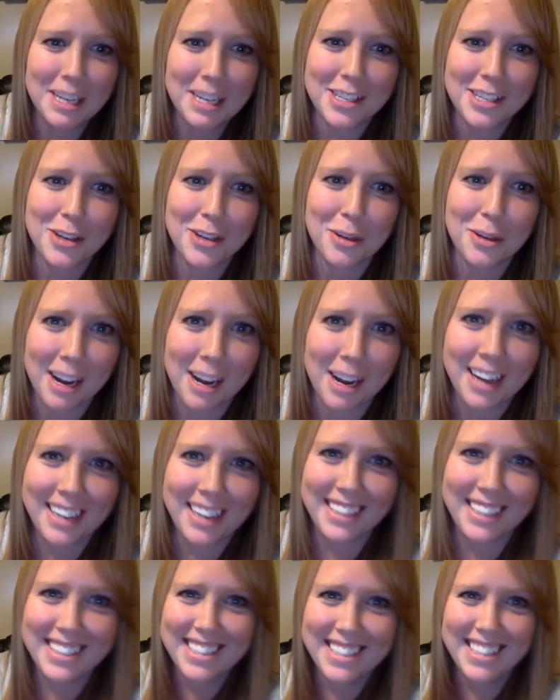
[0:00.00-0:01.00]
in your minds. Okay,
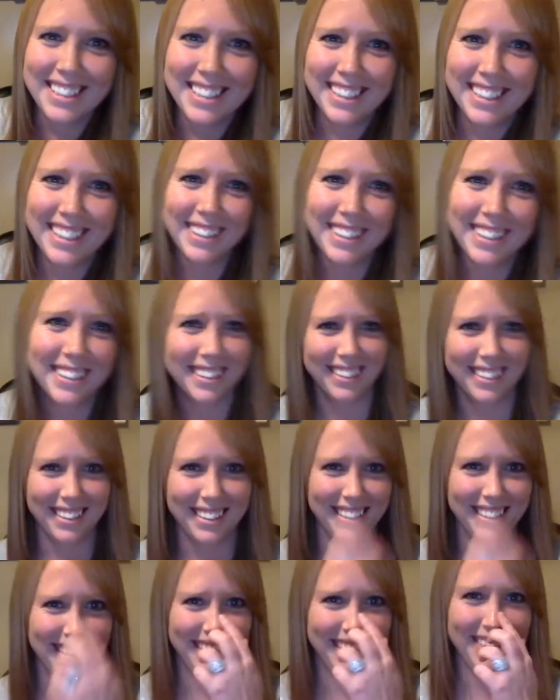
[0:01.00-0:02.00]

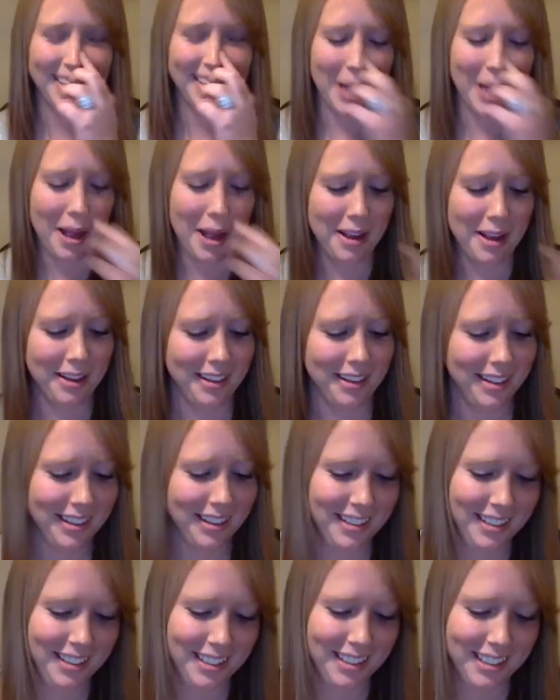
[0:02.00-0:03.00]

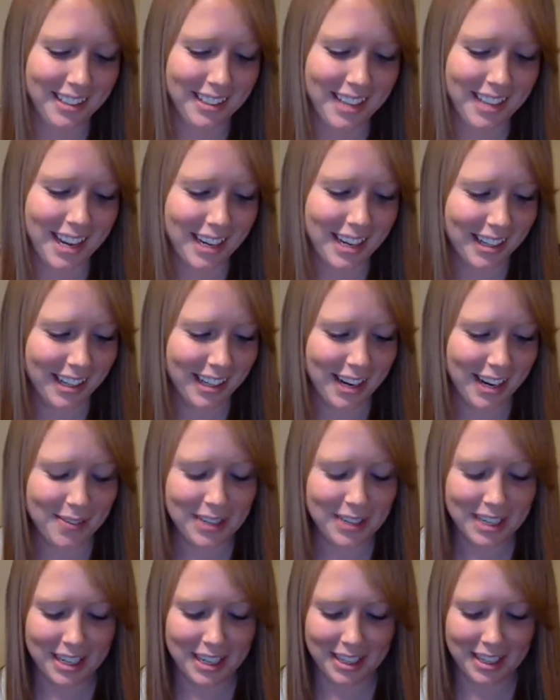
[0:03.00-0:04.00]
I'm
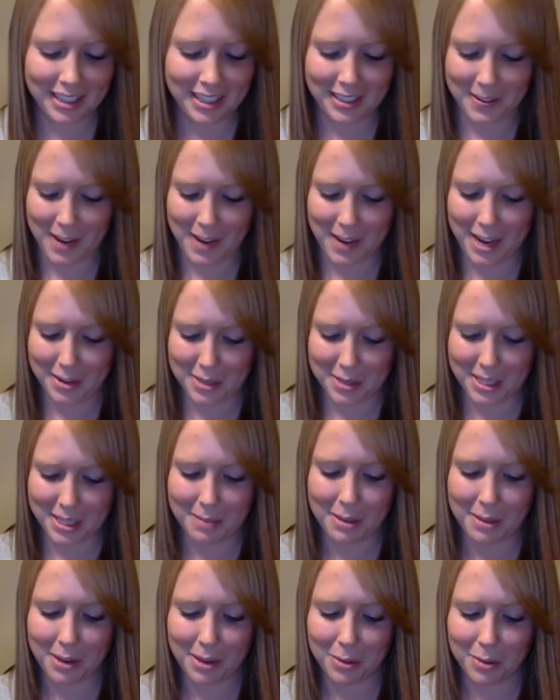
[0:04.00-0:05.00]
gonna end with something,
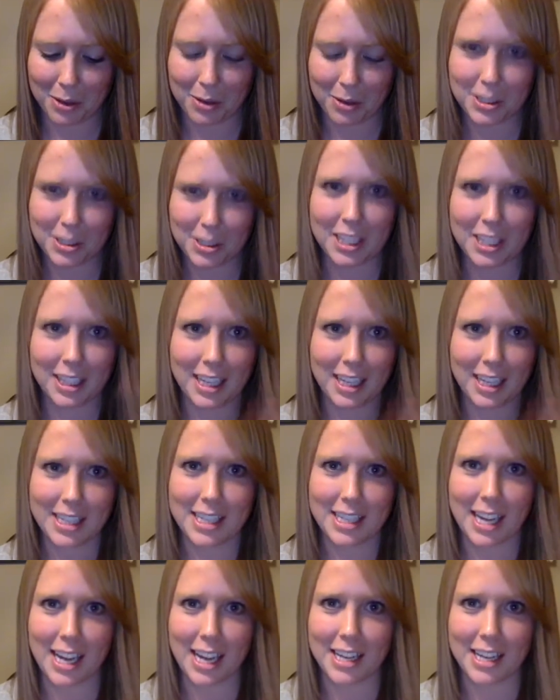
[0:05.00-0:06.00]
then we'll go to Colette
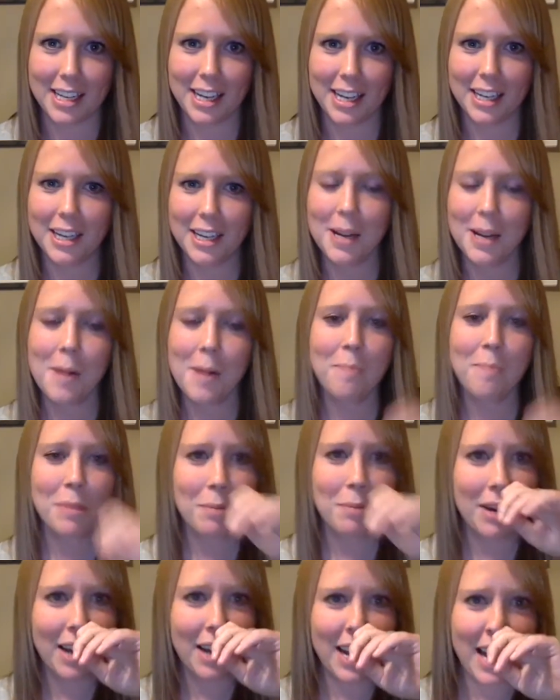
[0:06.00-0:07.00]
to end edit.
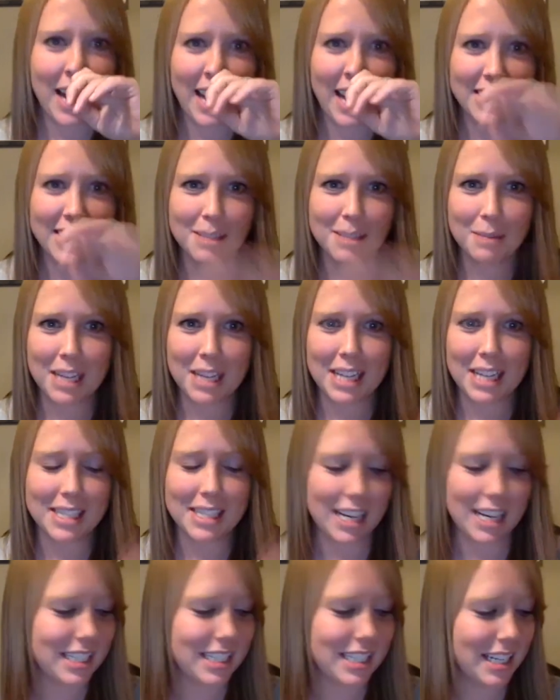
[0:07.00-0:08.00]
But I had some things and I
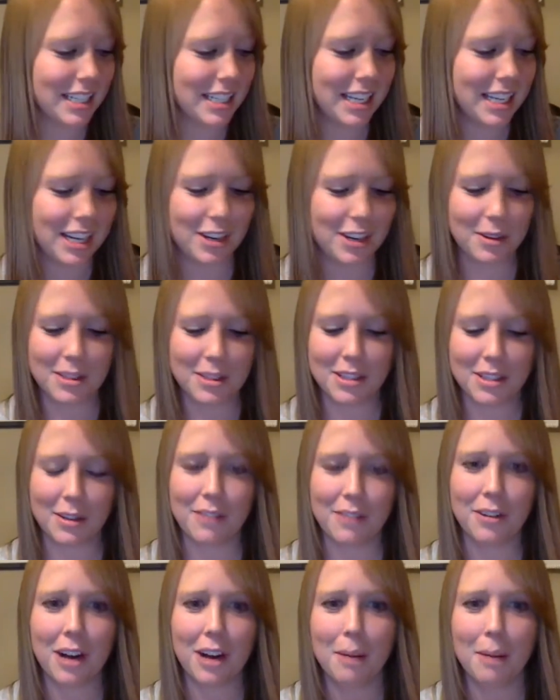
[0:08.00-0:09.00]
didn't take notes and so I
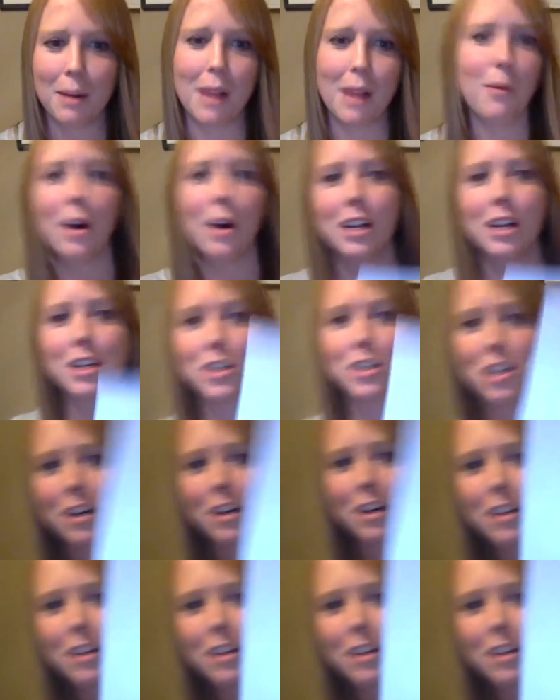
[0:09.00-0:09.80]
forgot, but I wanted to share you